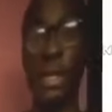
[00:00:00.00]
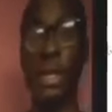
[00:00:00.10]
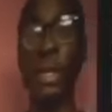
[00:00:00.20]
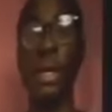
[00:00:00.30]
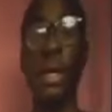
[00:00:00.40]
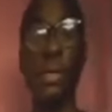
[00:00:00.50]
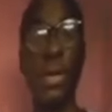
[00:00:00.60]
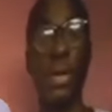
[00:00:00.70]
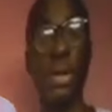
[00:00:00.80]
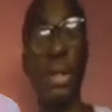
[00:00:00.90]
this is
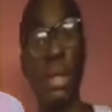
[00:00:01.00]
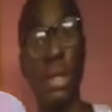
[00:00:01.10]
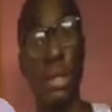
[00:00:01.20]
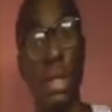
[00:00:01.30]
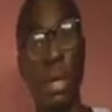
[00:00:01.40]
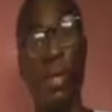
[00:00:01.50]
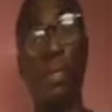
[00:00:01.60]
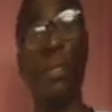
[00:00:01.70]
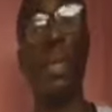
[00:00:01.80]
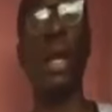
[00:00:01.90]
the
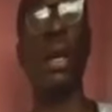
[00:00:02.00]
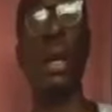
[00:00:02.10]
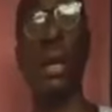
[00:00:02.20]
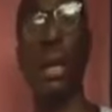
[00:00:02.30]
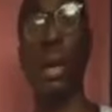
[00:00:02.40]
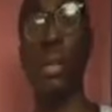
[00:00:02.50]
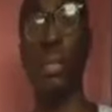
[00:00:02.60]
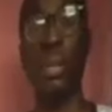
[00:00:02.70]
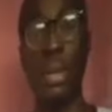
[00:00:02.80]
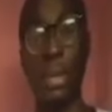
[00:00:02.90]
this is basically
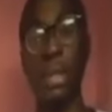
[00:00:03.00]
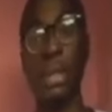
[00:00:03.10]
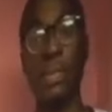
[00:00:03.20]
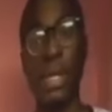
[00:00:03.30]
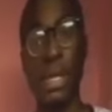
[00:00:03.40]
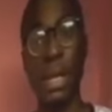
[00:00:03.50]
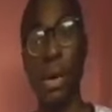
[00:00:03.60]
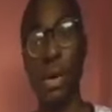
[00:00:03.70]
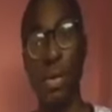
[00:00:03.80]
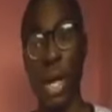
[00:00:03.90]
all we have to do
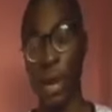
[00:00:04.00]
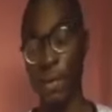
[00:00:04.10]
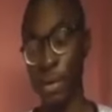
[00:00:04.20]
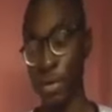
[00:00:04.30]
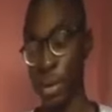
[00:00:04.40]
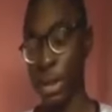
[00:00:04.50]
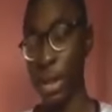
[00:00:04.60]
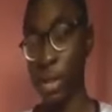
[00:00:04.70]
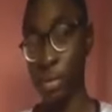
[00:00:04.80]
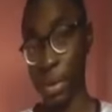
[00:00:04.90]
in coordinates
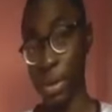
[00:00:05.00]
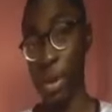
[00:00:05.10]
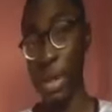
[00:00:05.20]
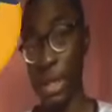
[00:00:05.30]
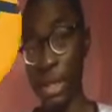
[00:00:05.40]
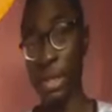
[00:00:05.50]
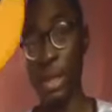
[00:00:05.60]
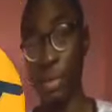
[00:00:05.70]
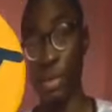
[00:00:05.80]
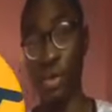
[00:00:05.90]
geometry of
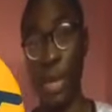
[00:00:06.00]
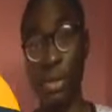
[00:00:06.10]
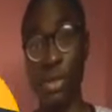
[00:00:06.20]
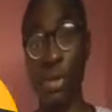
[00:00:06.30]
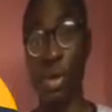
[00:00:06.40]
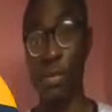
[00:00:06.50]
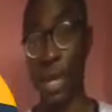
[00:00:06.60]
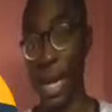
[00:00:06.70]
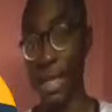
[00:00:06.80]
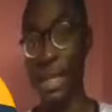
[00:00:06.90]
lines. So
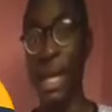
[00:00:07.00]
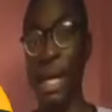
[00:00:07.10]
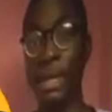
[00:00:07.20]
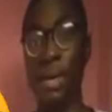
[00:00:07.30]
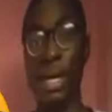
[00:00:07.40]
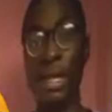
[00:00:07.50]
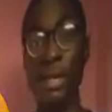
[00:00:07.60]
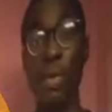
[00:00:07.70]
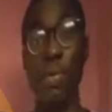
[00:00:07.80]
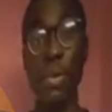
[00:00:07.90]
hopefully I'll see you in the
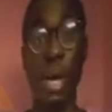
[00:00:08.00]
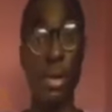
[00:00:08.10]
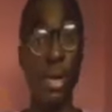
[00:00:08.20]
next episode.